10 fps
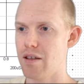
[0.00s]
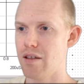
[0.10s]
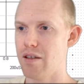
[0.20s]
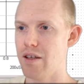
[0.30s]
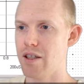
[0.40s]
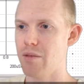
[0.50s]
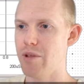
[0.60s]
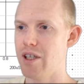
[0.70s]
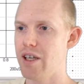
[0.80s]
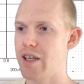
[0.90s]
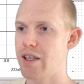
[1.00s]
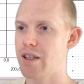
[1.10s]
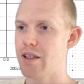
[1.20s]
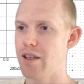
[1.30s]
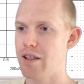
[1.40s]
at the
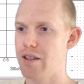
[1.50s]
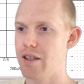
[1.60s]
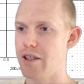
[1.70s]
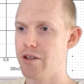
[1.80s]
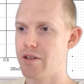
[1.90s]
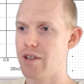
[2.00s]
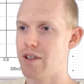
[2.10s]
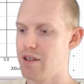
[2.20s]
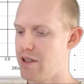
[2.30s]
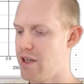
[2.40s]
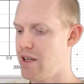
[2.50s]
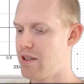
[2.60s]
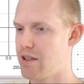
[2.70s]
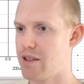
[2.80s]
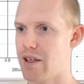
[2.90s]
beginning, and then you can get the
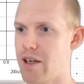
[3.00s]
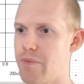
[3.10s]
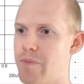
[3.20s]
end time.